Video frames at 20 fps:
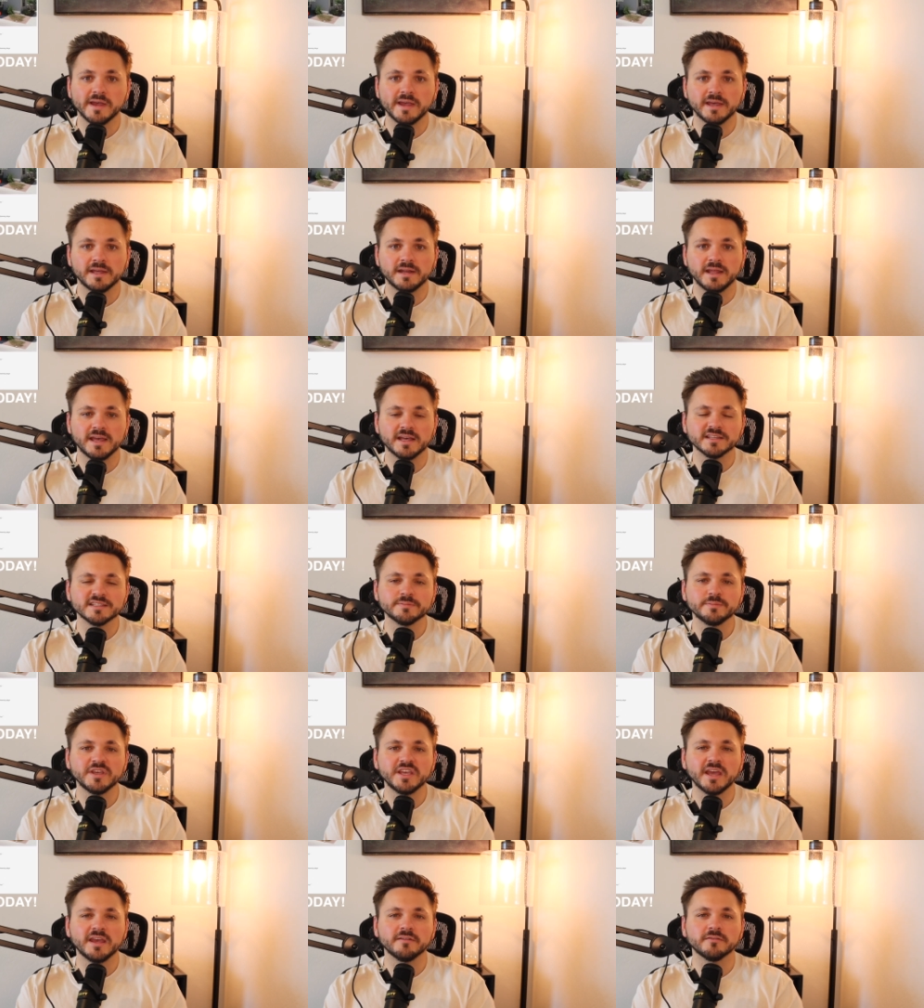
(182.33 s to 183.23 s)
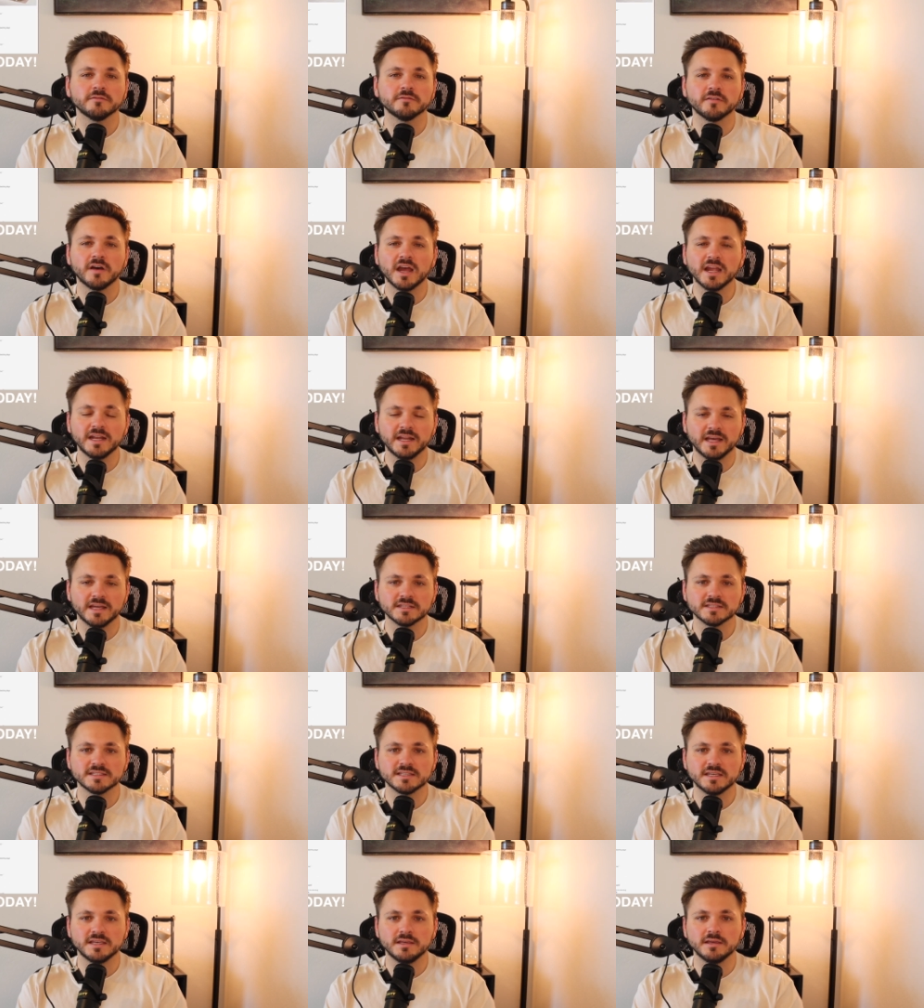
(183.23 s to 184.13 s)
And SBA
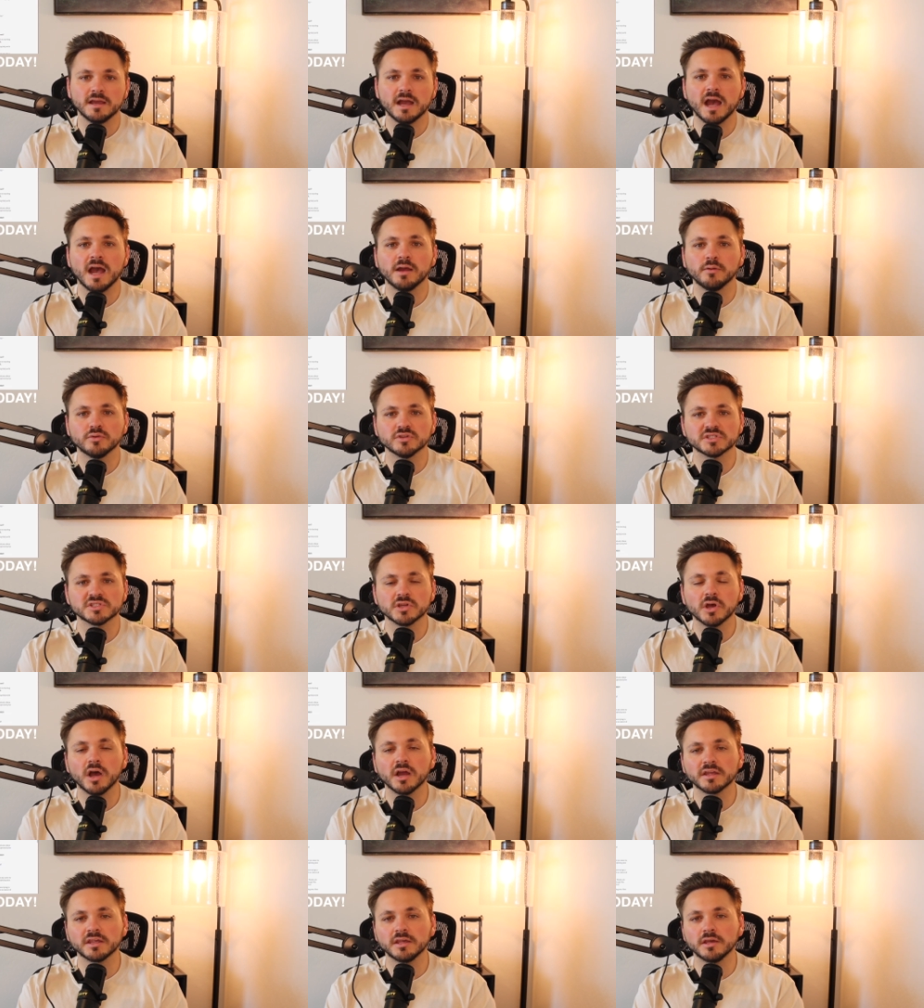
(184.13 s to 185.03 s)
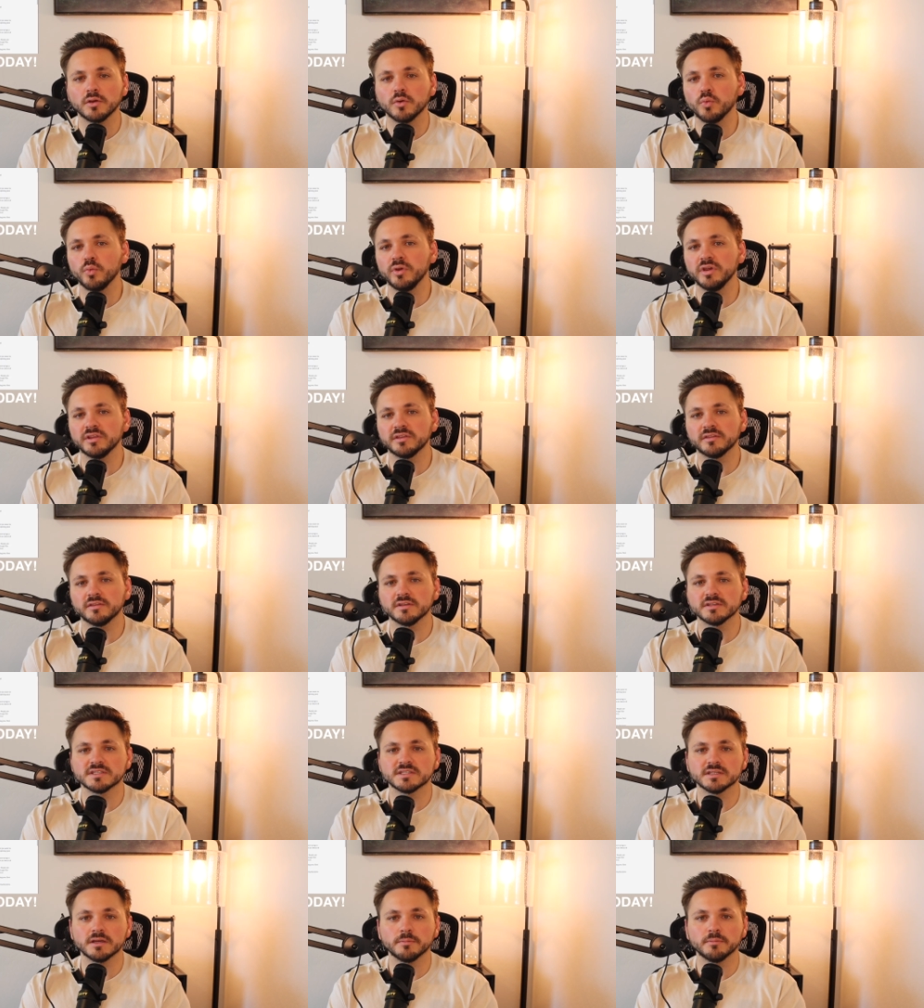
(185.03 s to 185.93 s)
financing, I was talking with
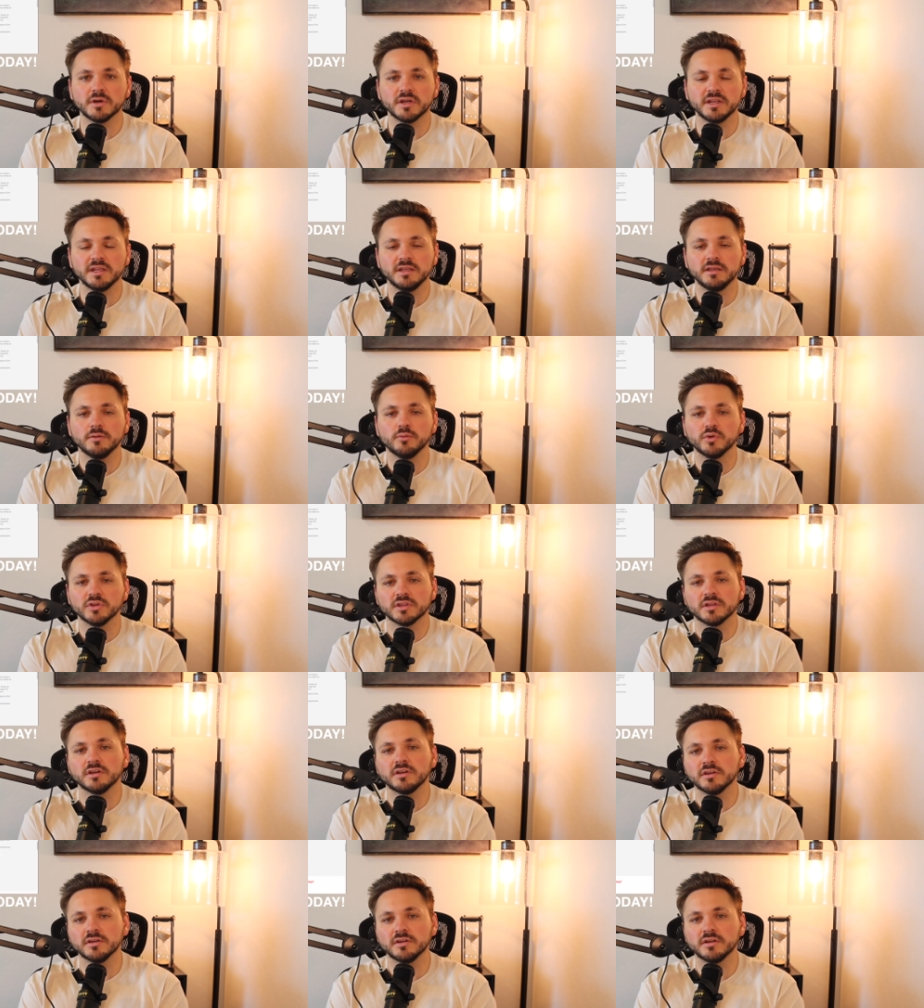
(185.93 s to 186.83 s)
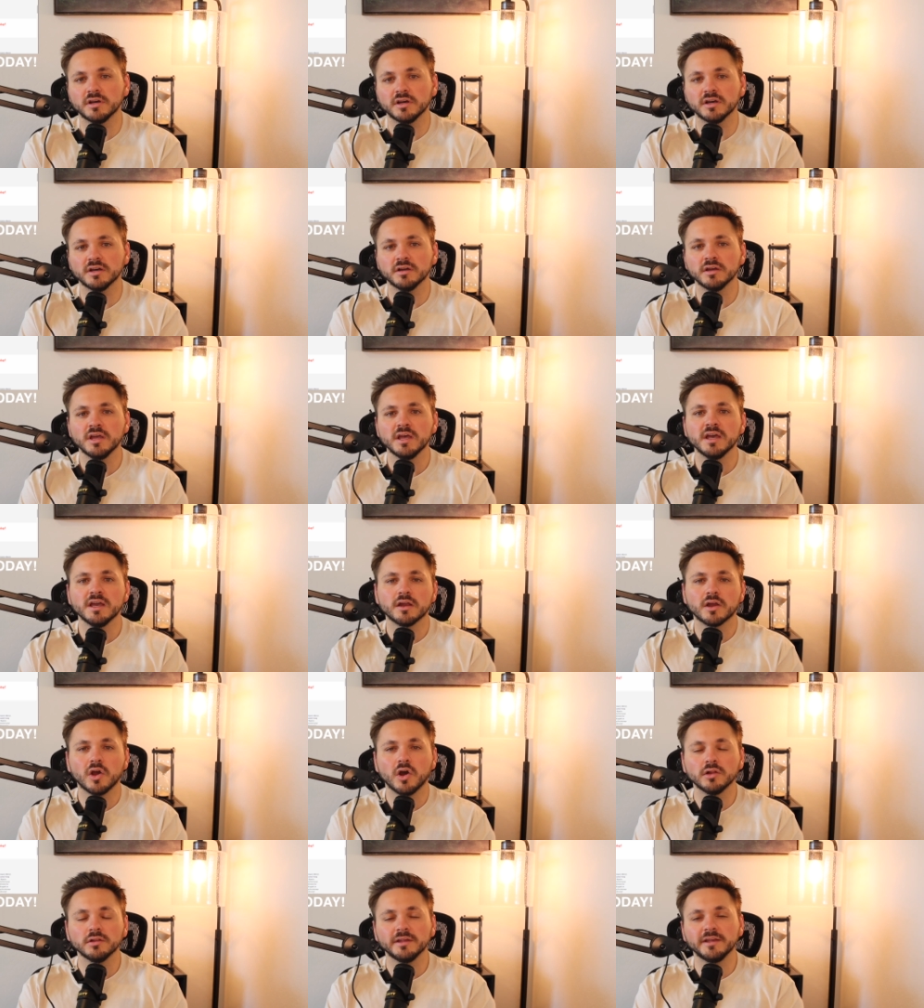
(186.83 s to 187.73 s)
somebody, with a good
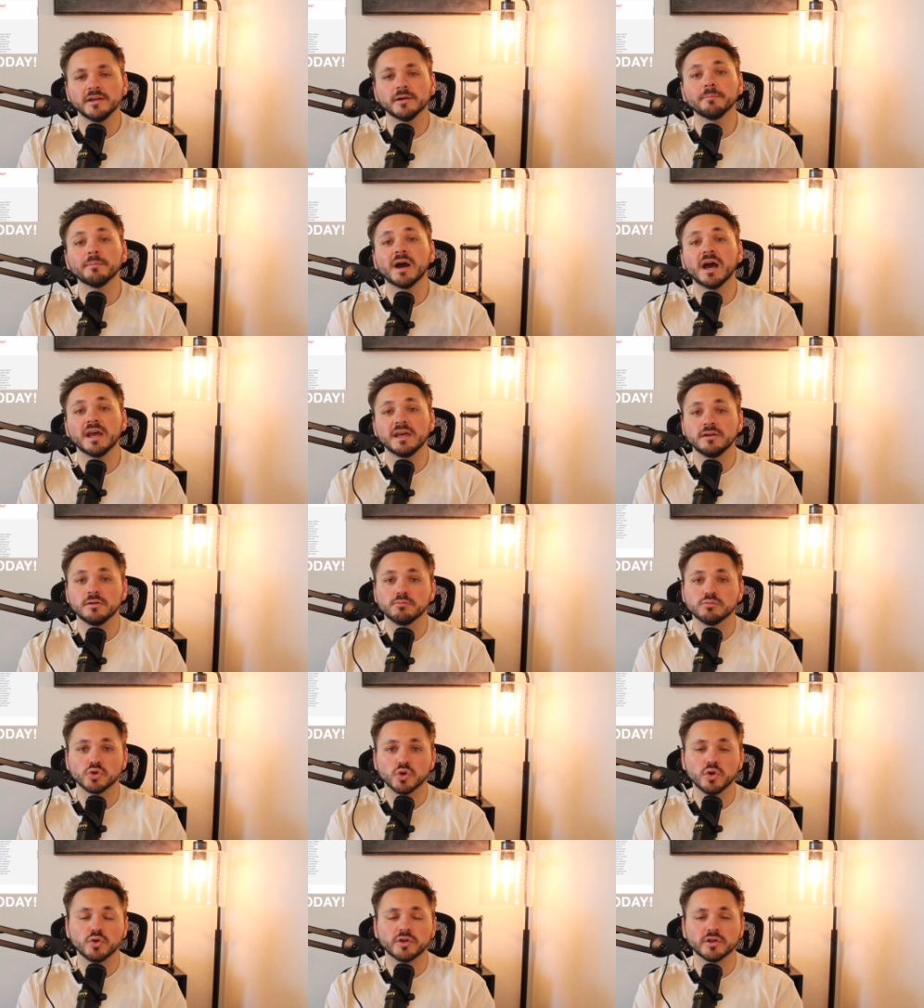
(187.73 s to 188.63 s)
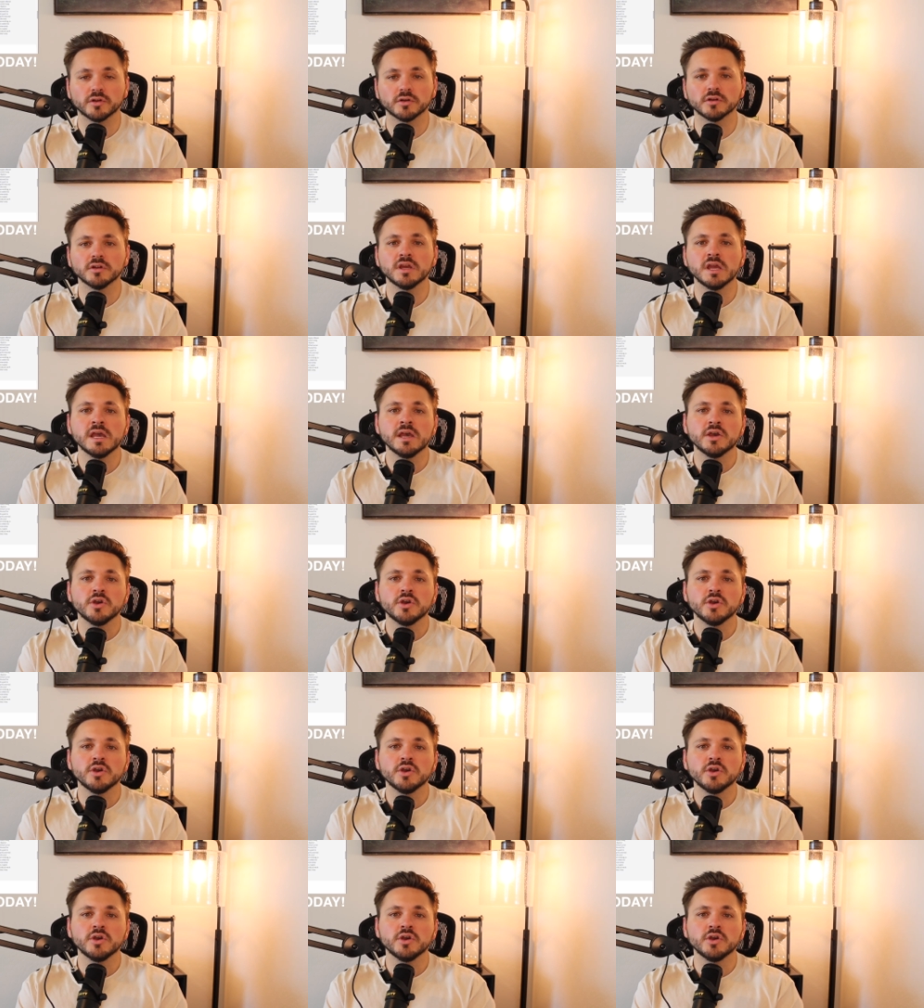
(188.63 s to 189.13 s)
colleague of mine, a broker,